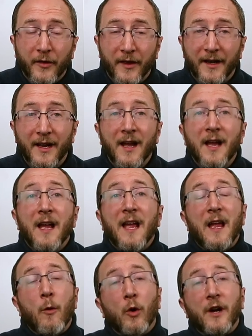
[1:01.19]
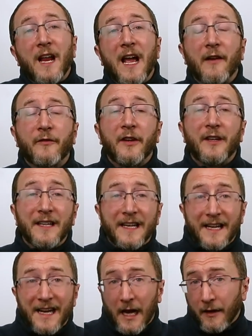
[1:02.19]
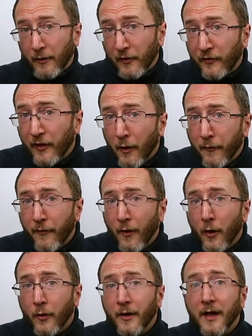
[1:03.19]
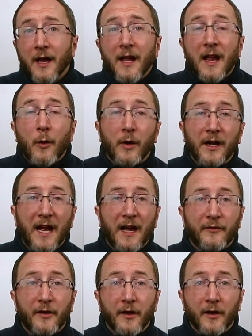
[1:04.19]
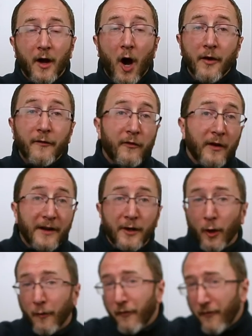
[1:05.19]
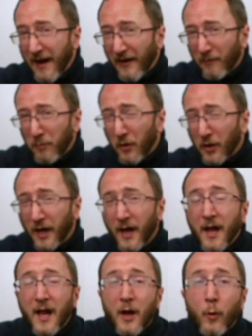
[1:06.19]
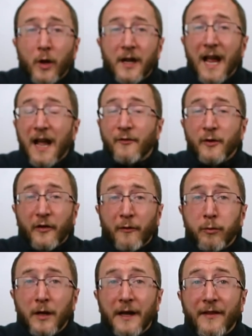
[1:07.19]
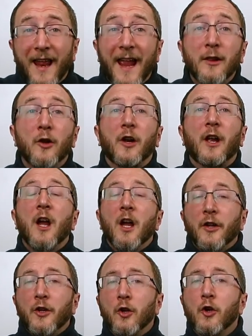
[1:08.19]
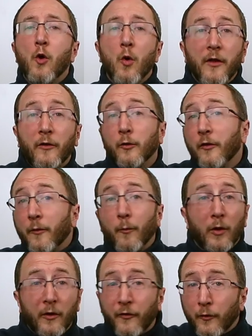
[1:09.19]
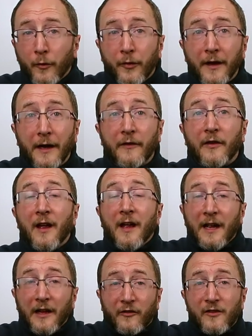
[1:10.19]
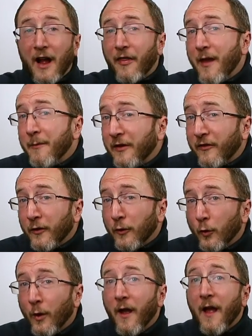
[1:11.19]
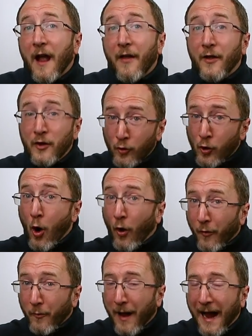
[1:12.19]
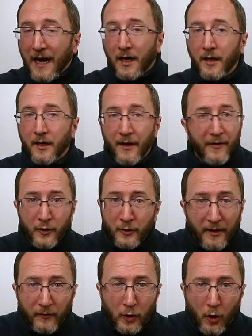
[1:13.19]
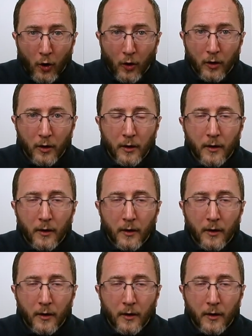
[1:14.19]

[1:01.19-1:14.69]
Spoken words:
with it, and we're gonna have to delete it out of our cell phone, and we're gonna have to unfriend it on Facebook, and we're gonna have to explain that, hey look, you're going through some personal things, it's not them, it's you, and then you'll call them back, and then you never call.